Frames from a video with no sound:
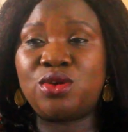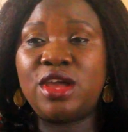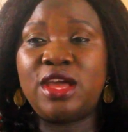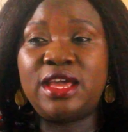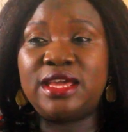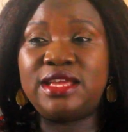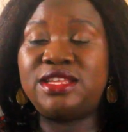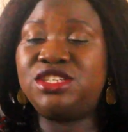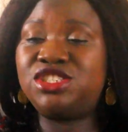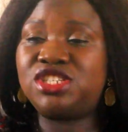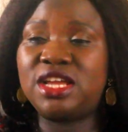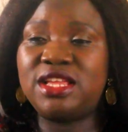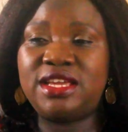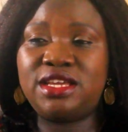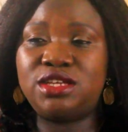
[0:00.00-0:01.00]
So
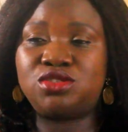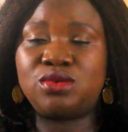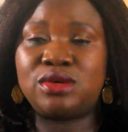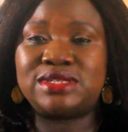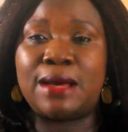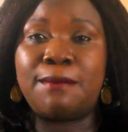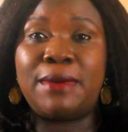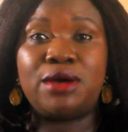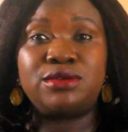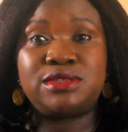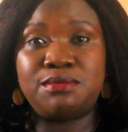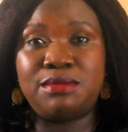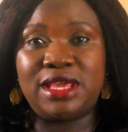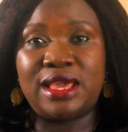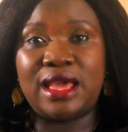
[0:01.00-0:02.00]
initially it was
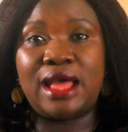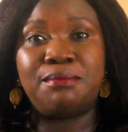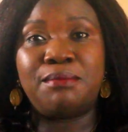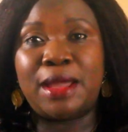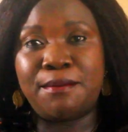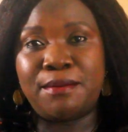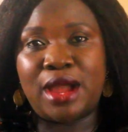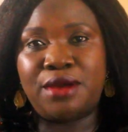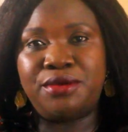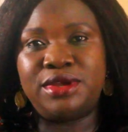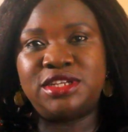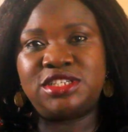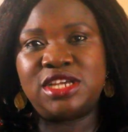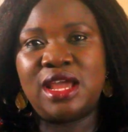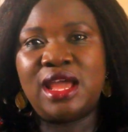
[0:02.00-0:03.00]
about me and my
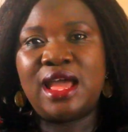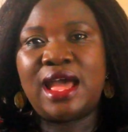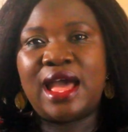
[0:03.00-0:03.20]
marriage,